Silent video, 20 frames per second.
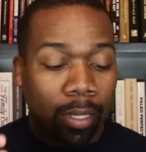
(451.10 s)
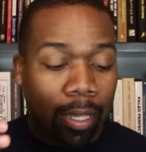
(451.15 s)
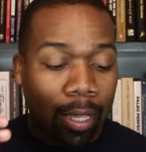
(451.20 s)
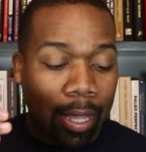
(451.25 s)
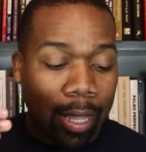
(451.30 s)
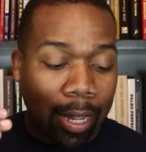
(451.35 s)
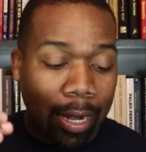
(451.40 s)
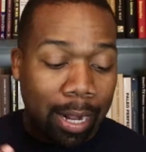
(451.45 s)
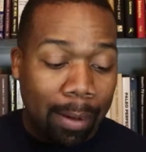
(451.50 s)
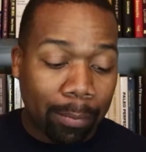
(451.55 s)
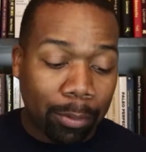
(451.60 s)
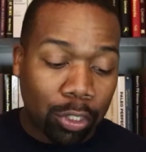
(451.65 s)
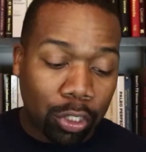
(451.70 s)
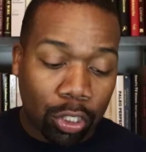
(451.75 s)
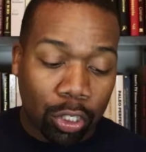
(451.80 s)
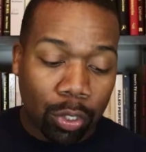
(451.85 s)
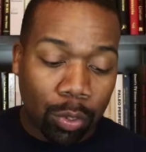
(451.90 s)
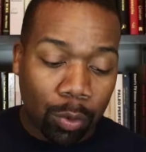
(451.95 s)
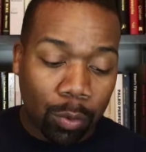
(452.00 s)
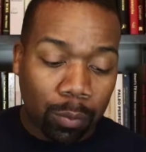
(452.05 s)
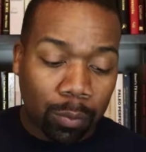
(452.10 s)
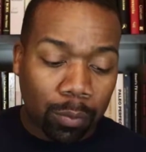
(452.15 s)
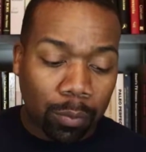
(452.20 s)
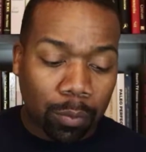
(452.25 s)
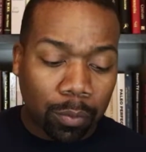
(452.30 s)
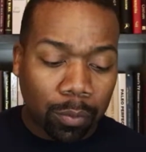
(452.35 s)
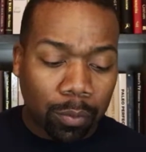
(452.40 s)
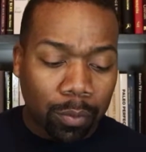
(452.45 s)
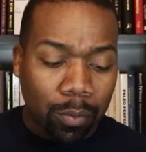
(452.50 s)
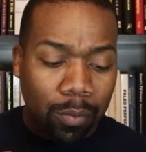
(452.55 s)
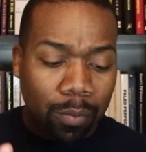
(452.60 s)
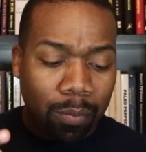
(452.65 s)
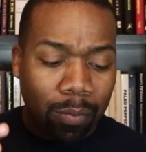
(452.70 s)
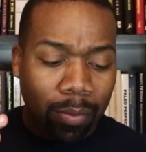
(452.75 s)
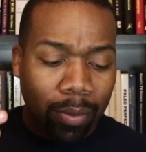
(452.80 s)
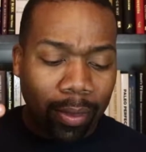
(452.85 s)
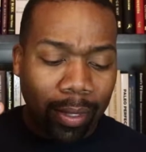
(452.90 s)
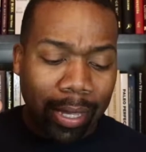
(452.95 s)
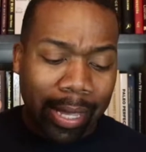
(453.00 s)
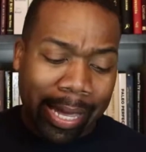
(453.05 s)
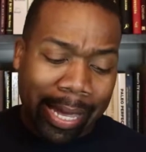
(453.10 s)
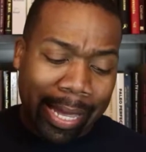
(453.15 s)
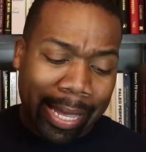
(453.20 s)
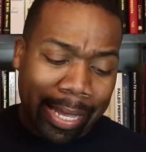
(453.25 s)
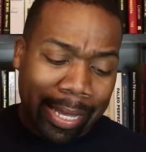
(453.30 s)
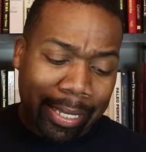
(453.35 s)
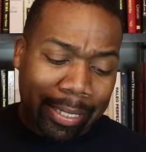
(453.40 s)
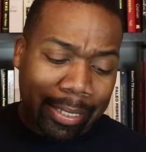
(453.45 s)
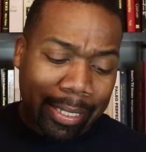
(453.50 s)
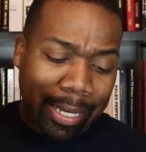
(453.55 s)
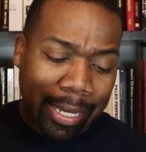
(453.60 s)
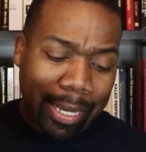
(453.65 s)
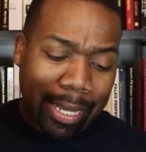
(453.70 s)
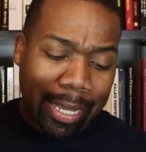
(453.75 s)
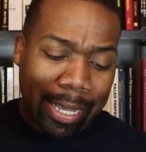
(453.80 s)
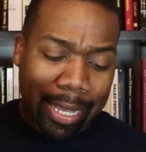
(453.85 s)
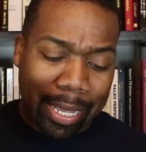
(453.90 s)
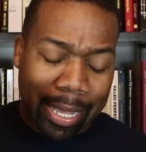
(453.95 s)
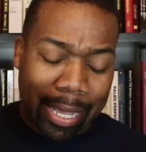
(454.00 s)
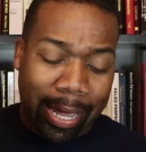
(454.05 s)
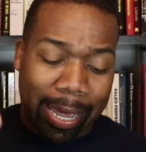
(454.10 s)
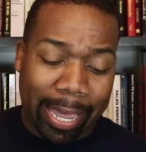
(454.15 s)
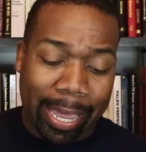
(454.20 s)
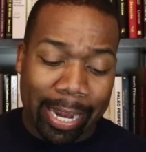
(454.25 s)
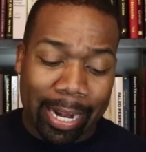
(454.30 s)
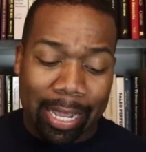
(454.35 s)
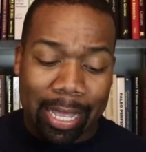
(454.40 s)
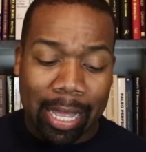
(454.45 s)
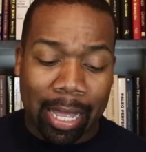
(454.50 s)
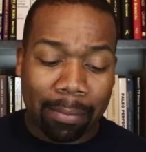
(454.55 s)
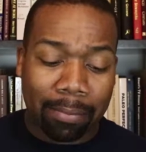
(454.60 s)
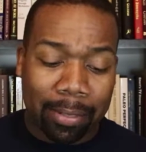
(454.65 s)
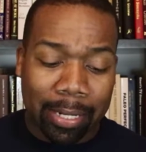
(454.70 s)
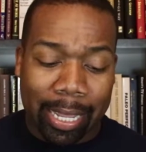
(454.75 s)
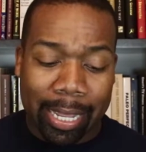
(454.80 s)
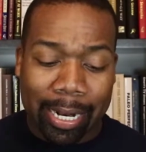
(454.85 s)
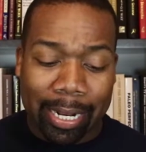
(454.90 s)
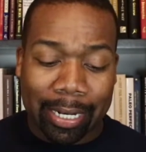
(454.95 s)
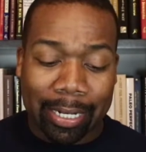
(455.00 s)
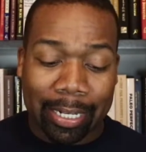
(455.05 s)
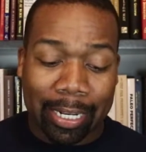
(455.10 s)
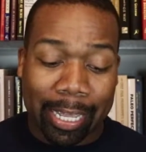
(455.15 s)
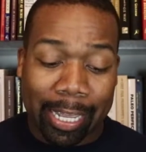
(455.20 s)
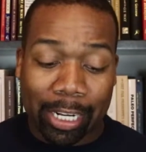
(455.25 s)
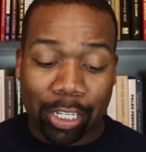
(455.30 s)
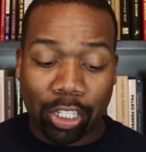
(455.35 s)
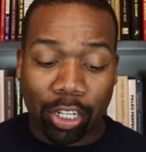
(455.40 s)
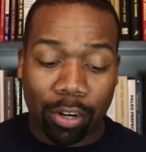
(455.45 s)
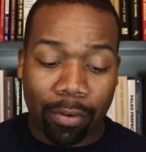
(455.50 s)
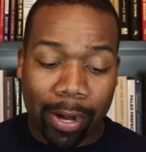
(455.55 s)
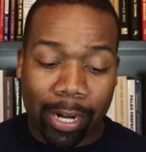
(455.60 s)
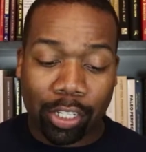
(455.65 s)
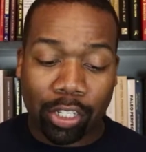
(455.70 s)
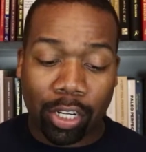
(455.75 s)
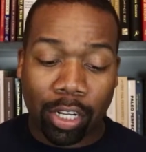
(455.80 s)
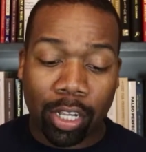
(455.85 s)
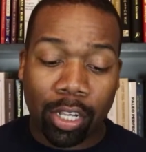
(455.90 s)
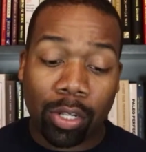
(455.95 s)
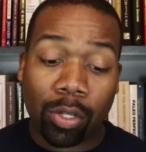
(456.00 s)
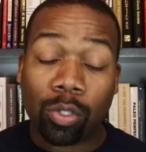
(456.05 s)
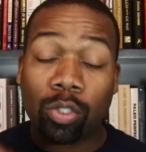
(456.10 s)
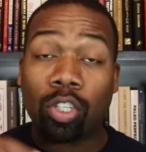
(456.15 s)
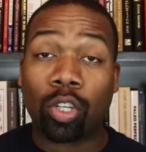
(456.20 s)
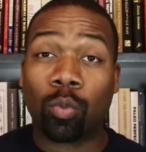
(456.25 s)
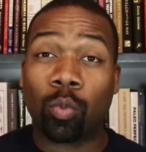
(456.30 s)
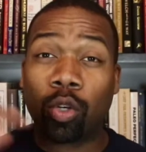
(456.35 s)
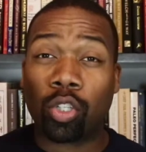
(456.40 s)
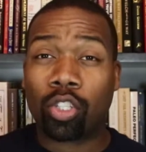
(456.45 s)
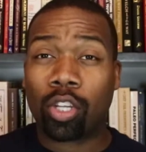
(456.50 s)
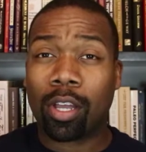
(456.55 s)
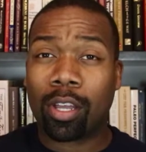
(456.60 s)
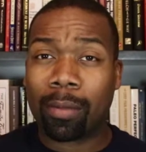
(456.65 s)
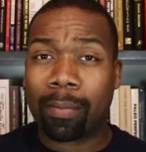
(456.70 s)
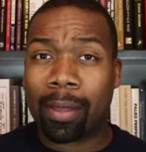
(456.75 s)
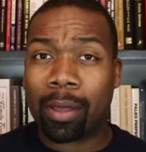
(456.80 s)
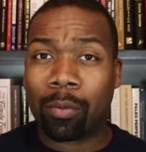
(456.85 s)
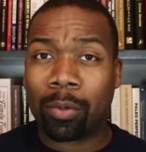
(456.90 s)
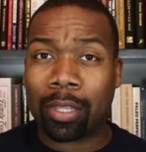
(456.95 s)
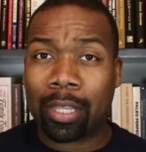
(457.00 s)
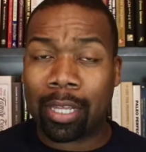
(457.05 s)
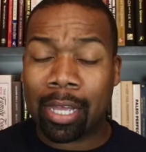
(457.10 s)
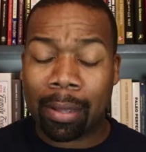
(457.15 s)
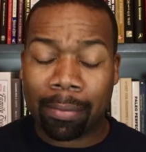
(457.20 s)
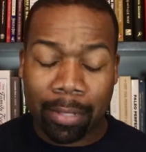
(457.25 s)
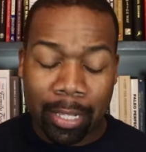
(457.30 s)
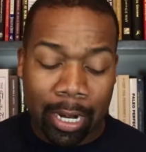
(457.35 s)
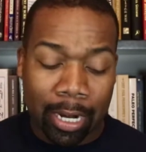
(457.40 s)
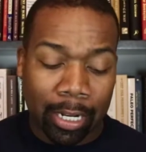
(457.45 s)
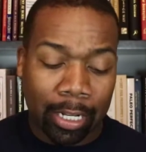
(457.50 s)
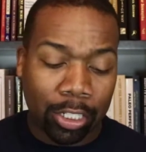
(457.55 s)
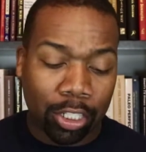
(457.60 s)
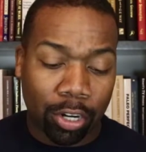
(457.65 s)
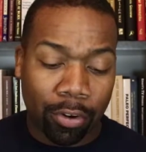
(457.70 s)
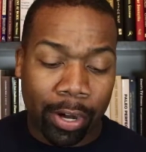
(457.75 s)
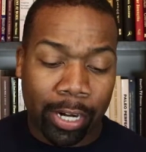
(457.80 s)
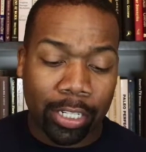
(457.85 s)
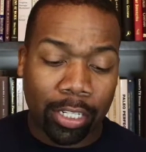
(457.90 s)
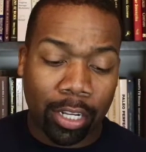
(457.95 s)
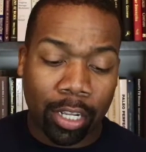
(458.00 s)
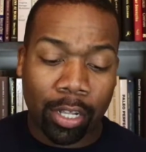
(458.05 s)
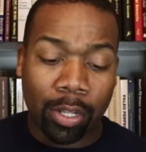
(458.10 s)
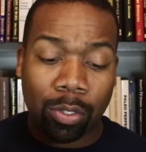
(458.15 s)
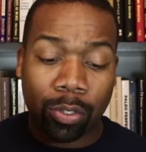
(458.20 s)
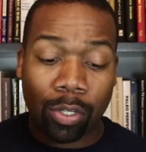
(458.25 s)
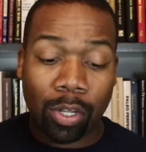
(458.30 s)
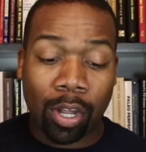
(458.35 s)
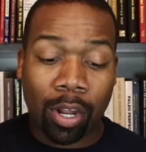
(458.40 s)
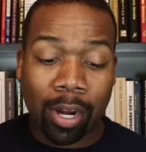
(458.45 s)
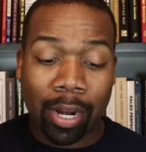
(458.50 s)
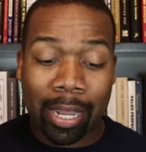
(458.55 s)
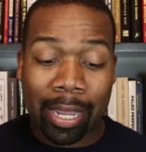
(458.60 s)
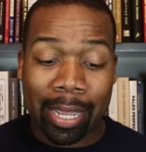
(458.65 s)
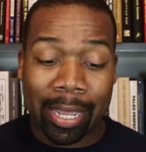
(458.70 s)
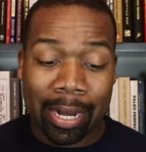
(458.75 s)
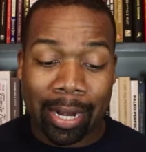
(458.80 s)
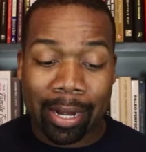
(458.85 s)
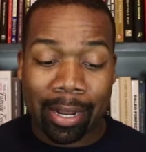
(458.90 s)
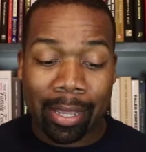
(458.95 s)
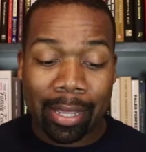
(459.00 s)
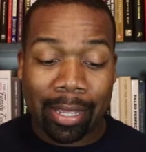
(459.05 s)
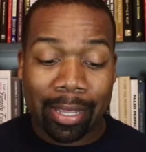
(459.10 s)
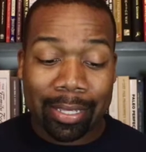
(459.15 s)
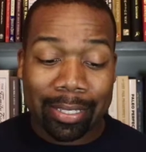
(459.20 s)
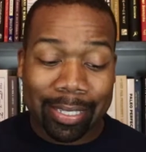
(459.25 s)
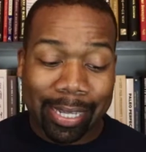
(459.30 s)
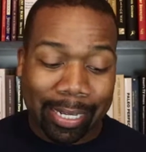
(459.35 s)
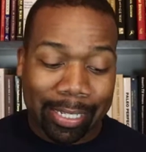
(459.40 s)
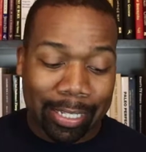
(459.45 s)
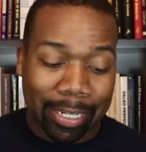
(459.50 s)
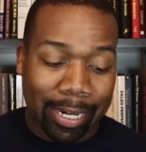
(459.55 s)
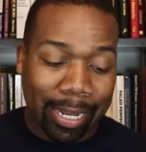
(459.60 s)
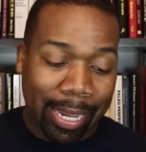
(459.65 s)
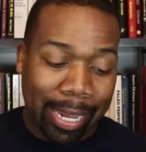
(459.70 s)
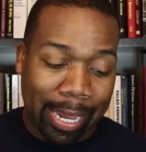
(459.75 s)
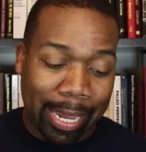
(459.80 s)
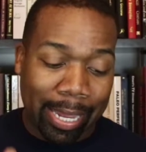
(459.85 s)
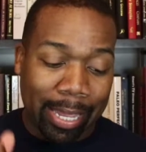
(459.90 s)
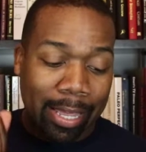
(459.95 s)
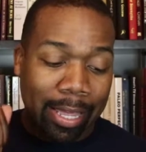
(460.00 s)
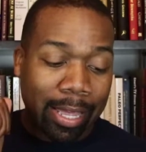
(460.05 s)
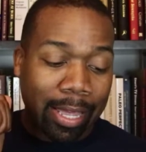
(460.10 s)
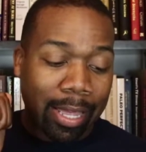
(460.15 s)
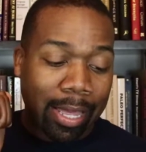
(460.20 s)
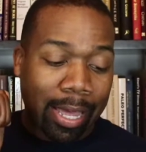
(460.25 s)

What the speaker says: Number 2 is hit updated lead generation goals, and we'll talk about what the updated lead generation goals are in section E.